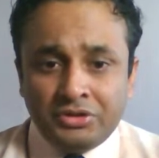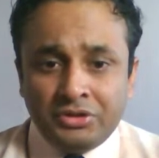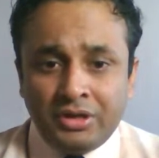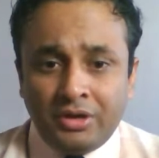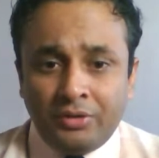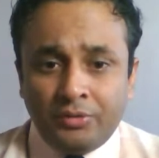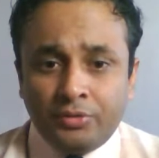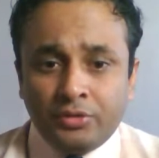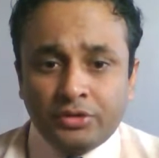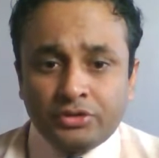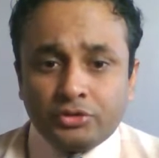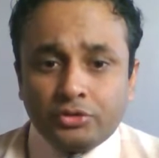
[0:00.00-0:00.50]

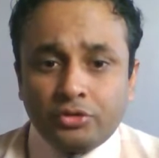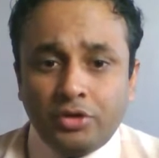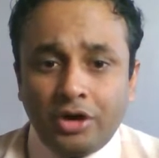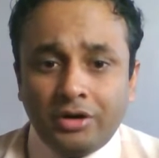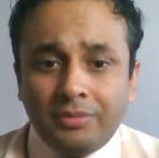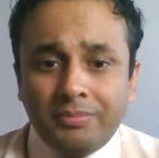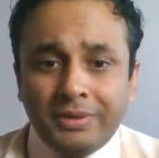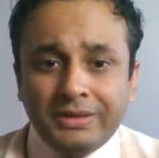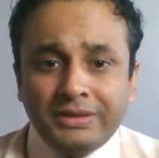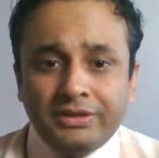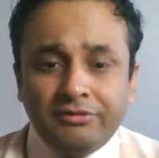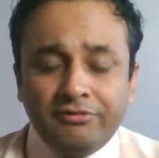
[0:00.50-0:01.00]
Now, he was
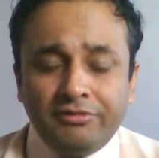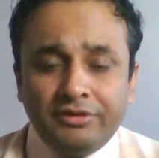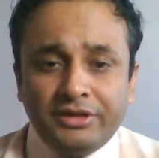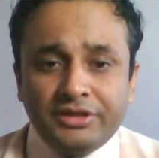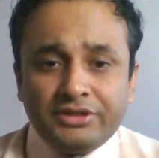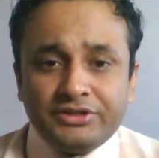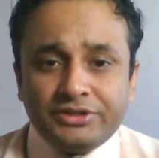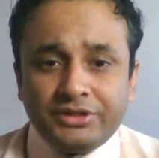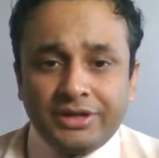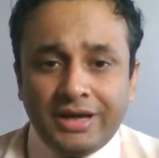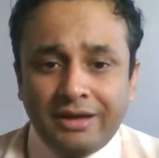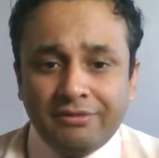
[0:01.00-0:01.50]
caught by the
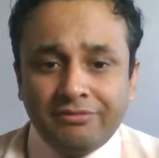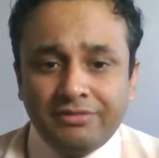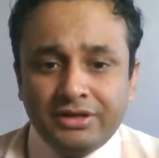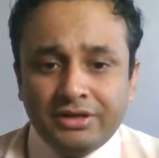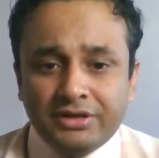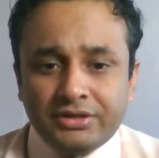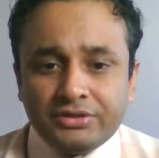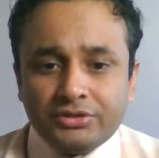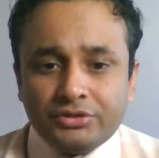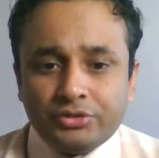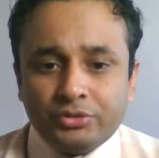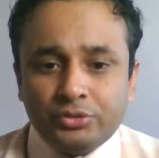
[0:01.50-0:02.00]
village
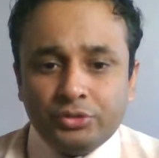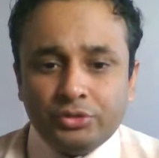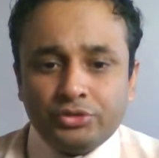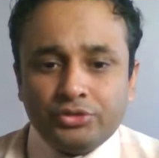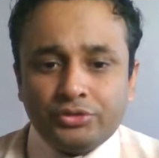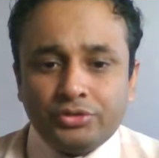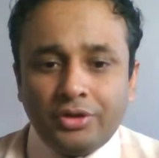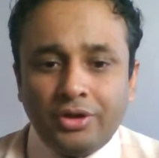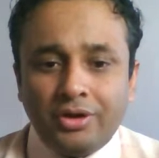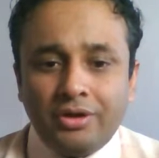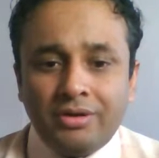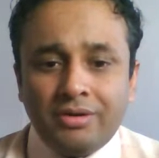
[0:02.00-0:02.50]
travelers who
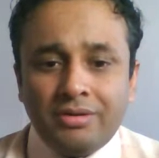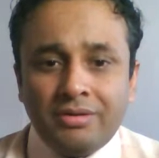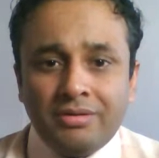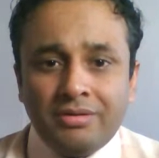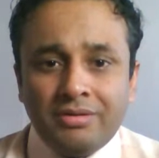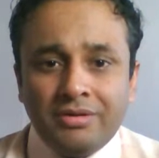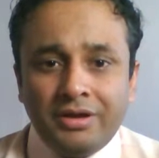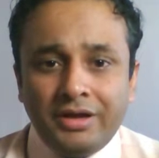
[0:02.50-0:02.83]
saw